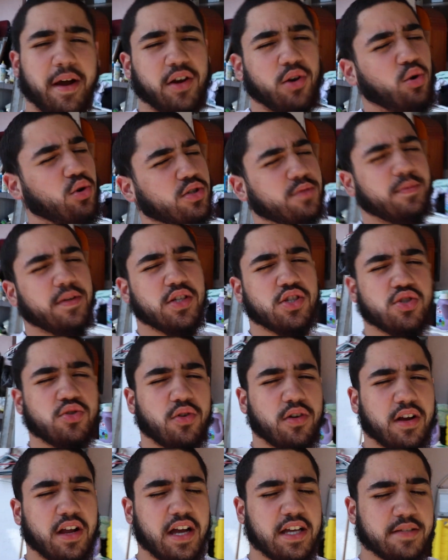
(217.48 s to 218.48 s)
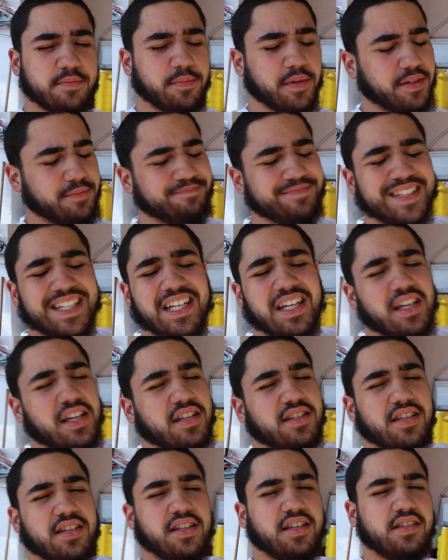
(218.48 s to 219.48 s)
I know it's been short, guys, but
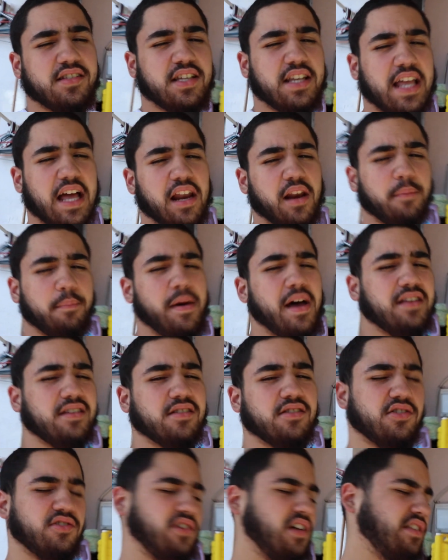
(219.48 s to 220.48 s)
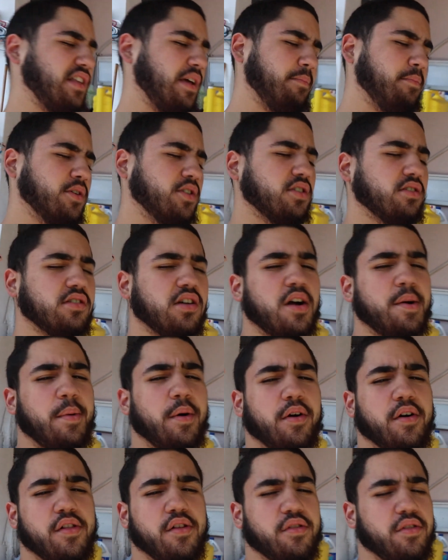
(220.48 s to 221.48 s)
it's a Yeezy Calabasas. There's not that much to talk
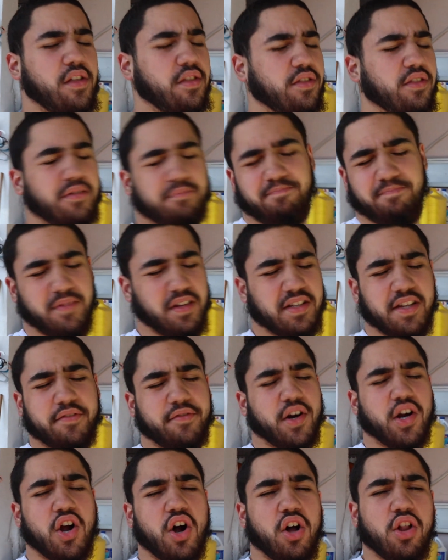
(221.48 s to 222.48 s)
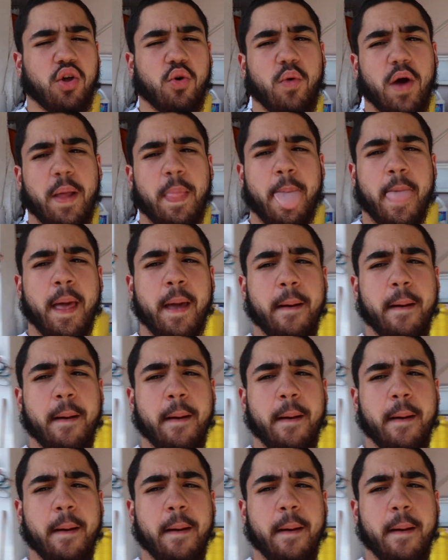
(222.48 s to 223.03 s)
about other than the different colorway.